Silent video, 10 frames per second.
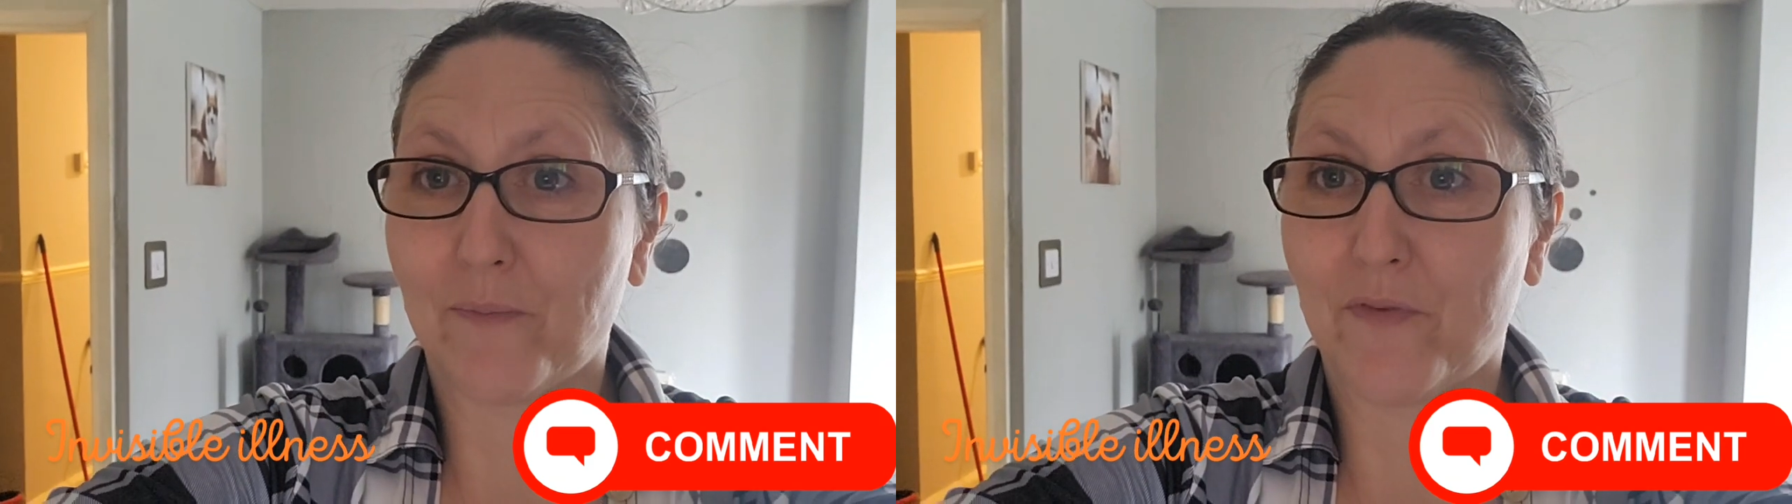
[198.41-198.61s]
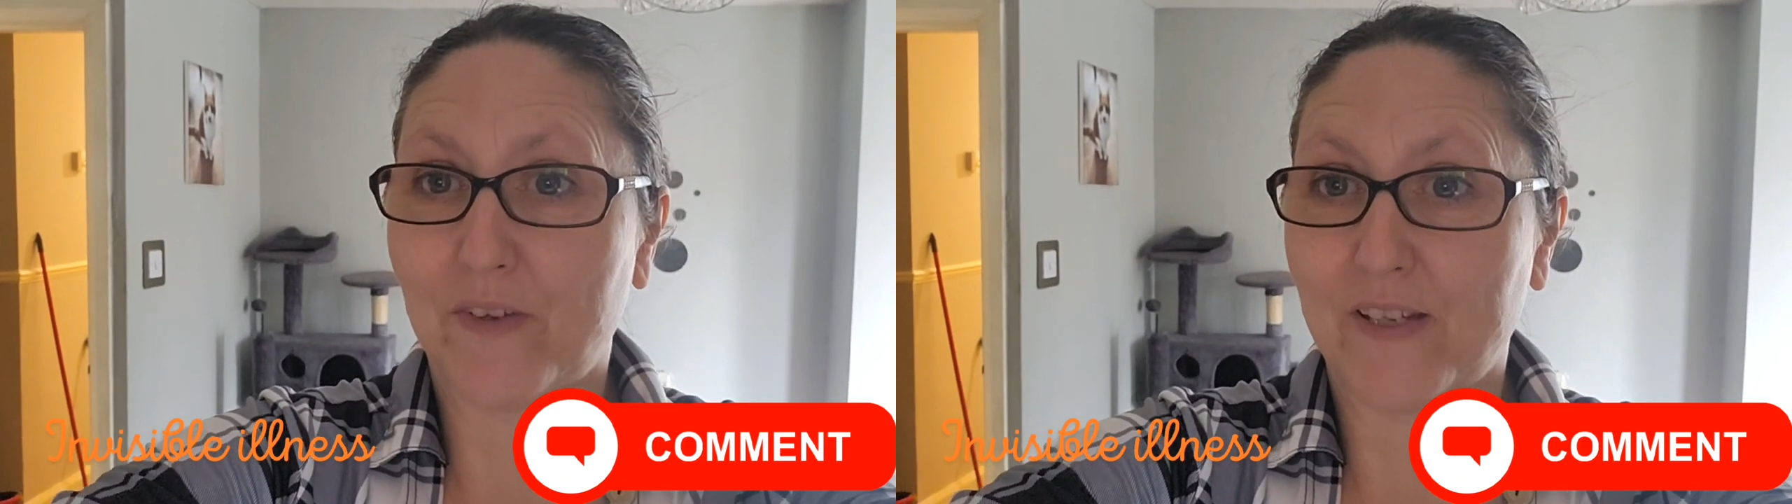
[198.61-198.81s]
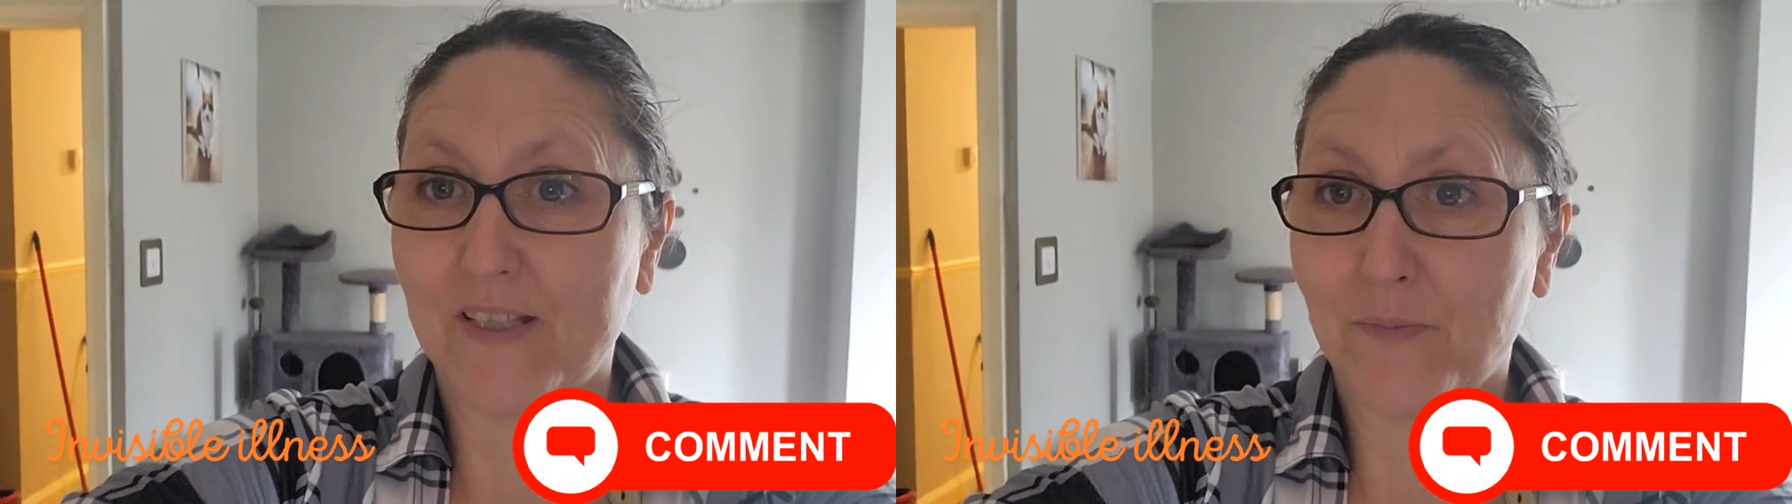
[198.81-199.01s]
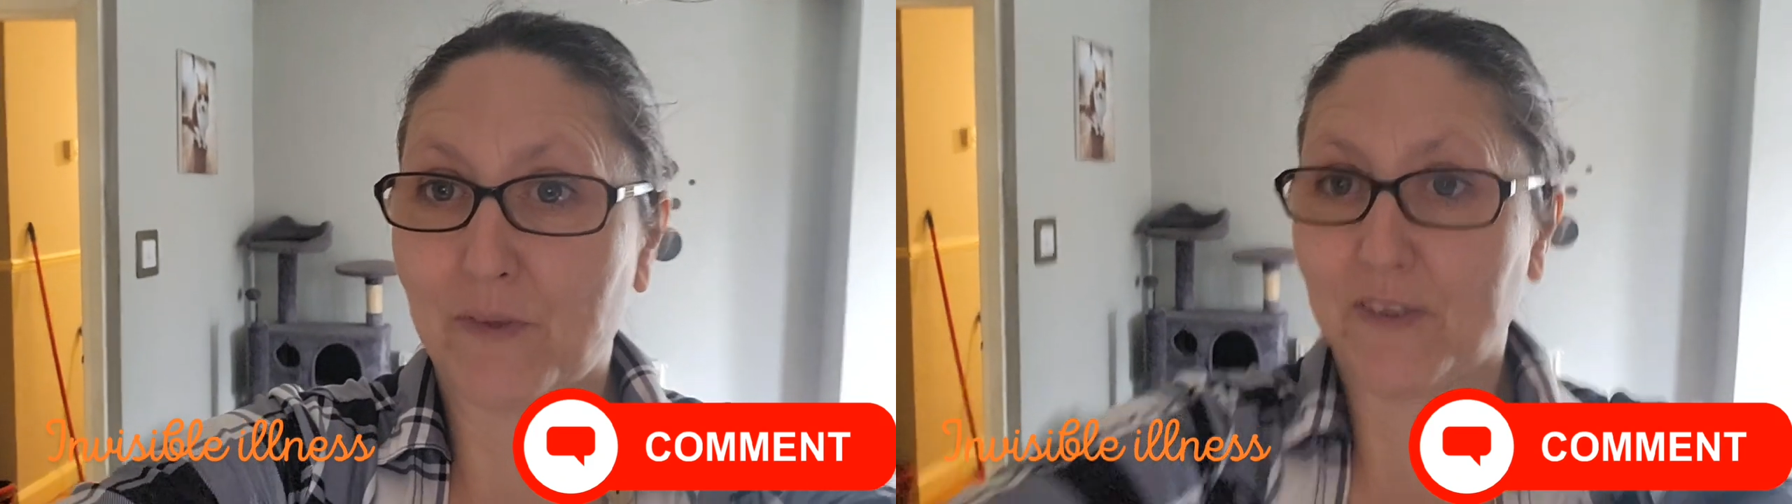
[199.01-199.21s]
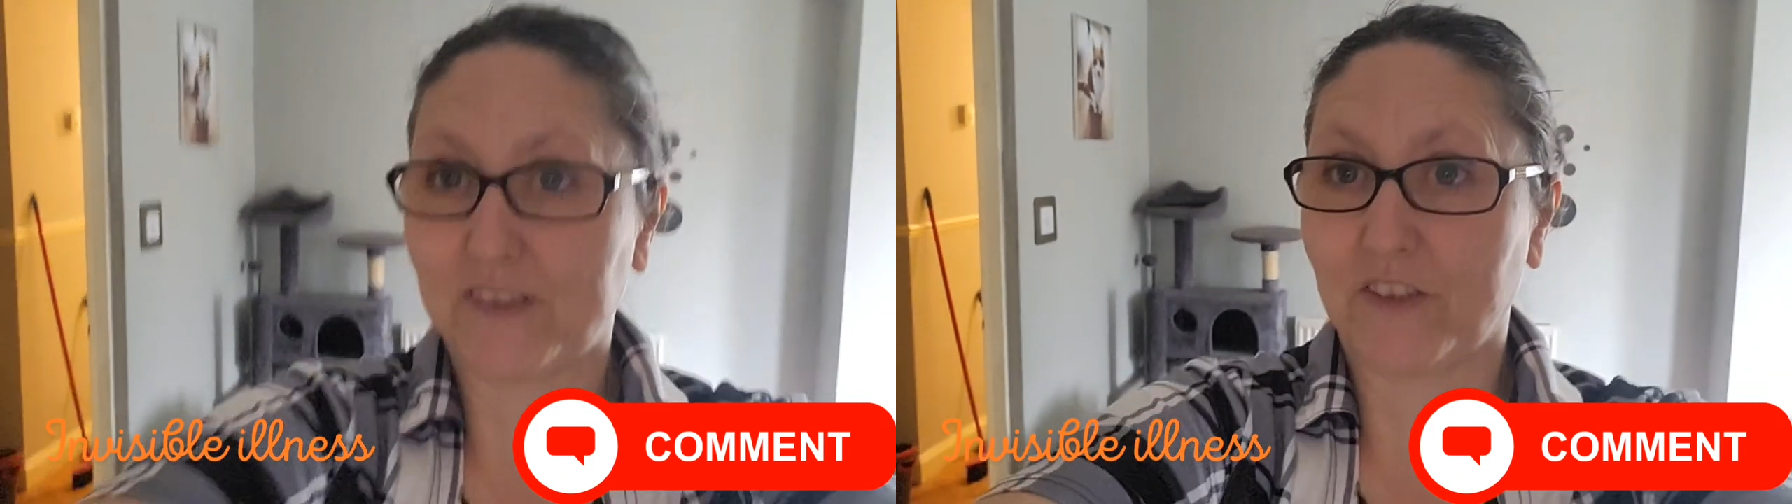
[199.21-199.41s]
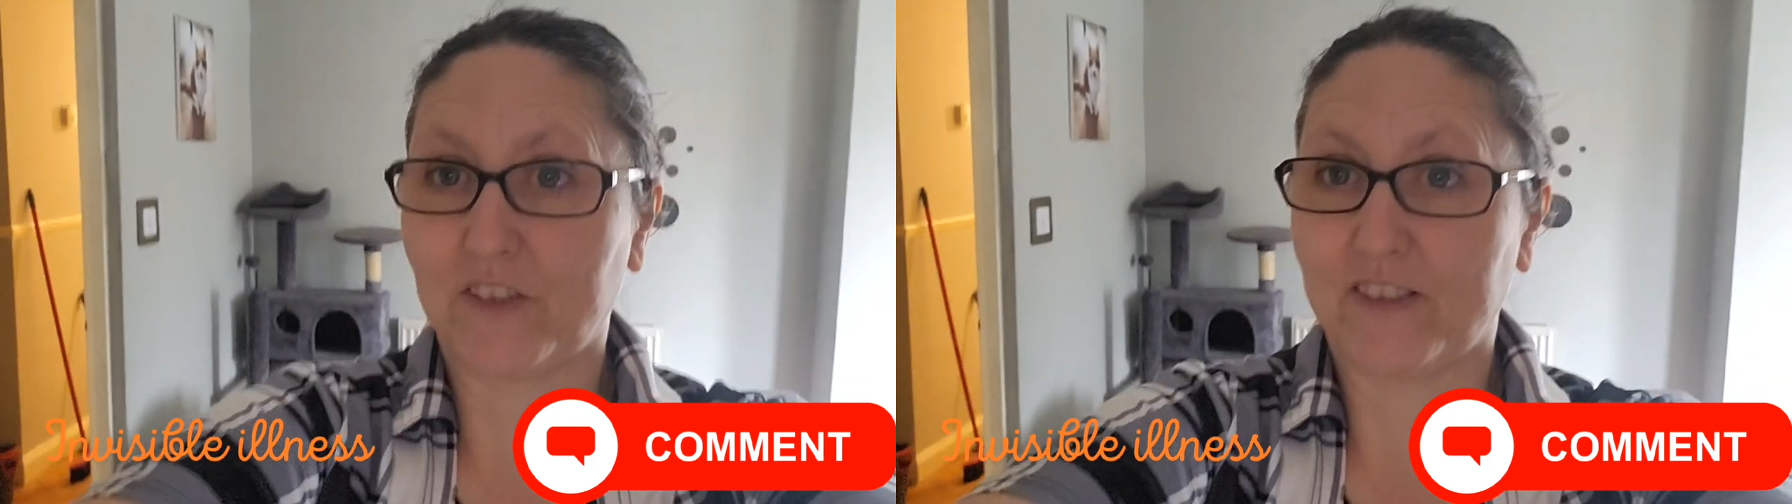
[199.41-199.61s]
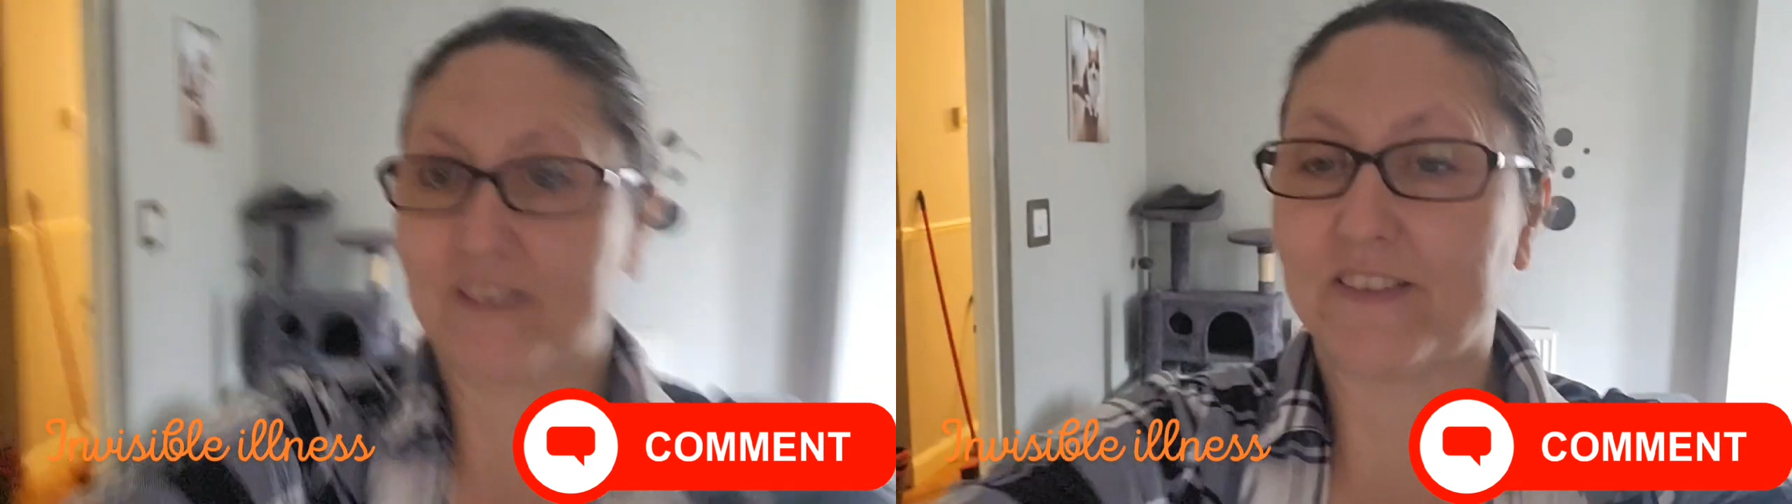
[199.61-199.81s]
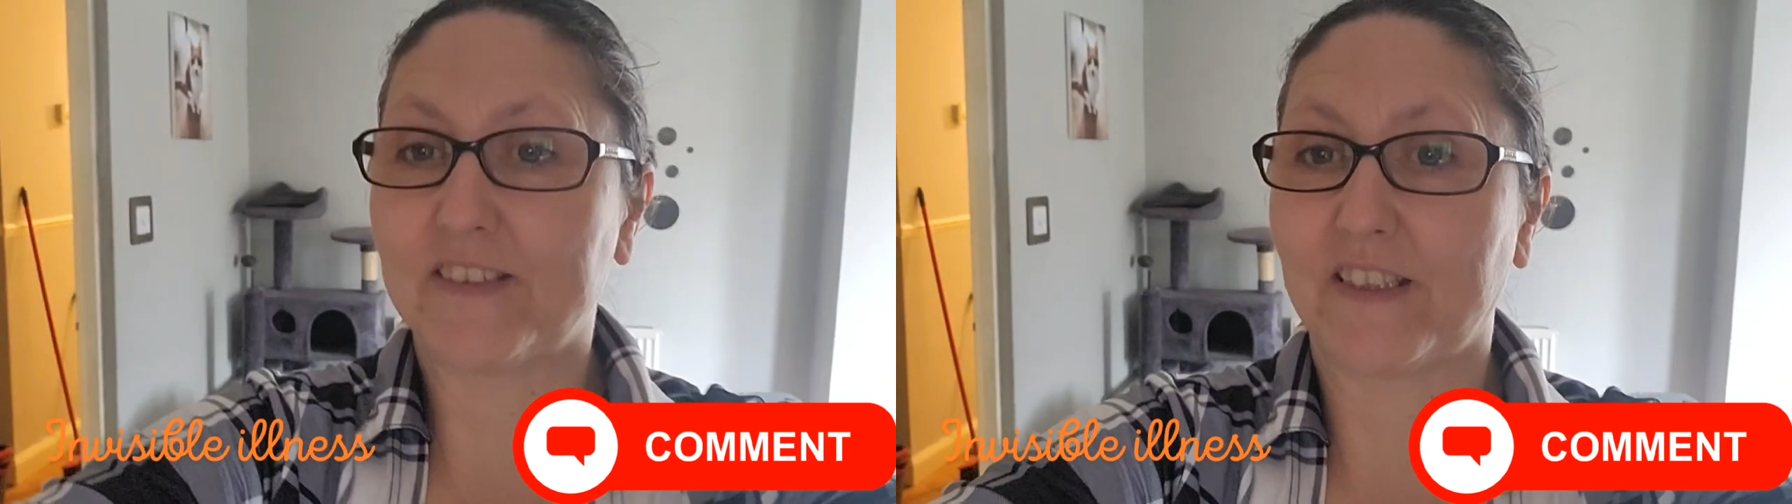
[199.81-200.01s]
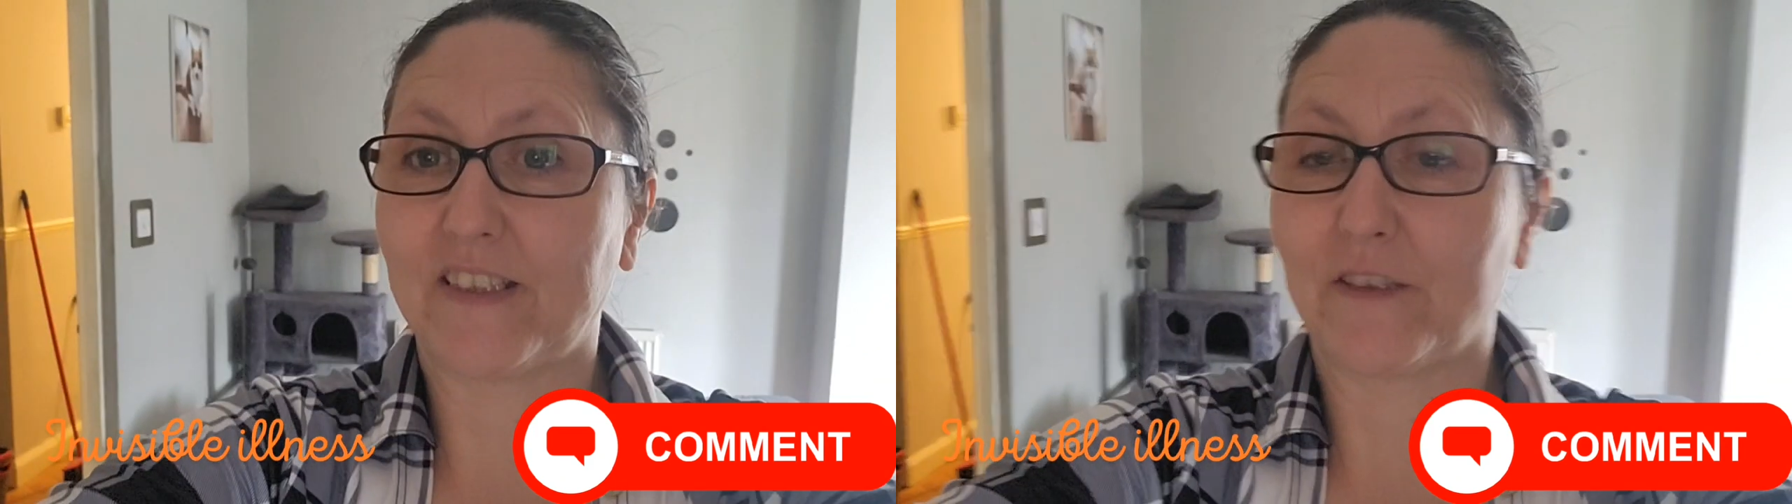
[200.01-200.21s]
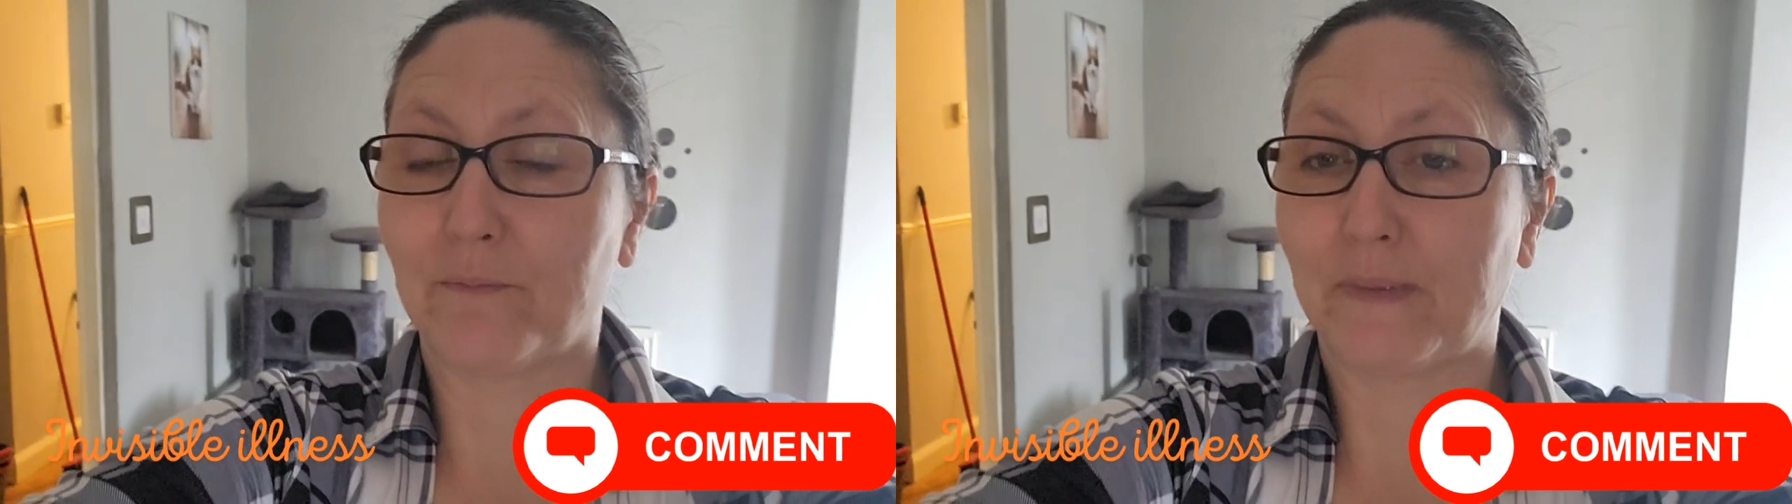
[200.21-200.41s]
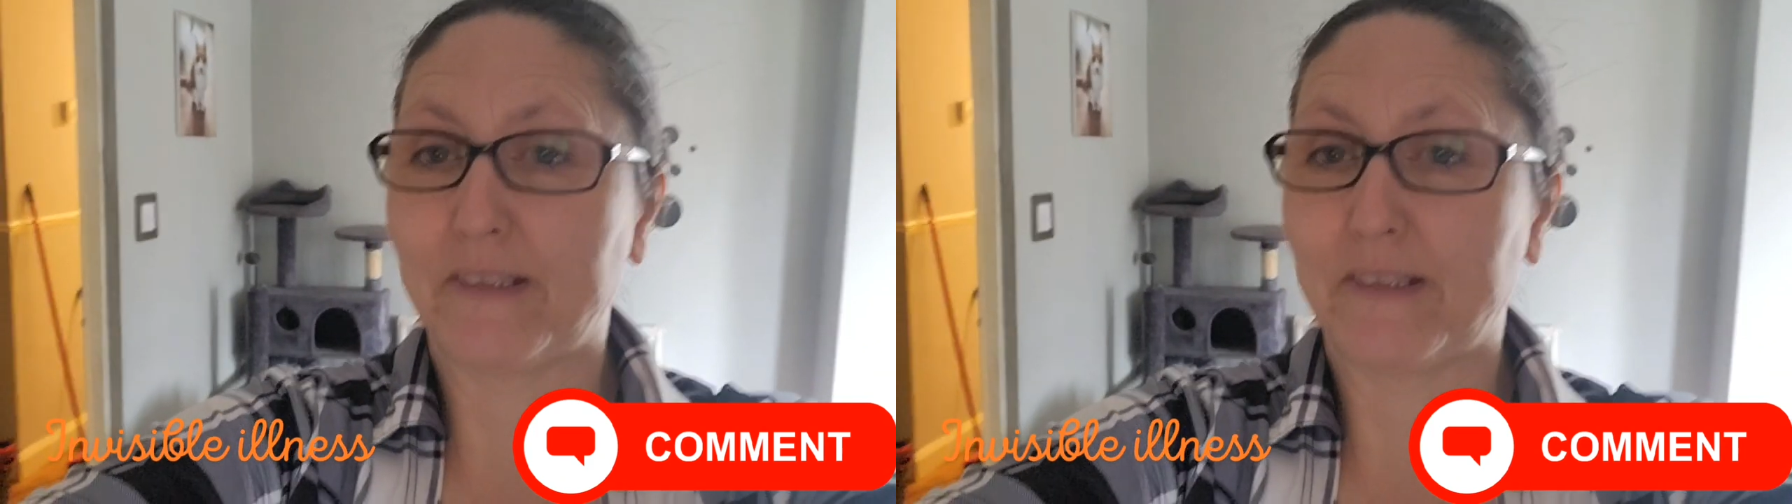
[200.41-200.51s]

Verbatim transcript: my face because look at the state of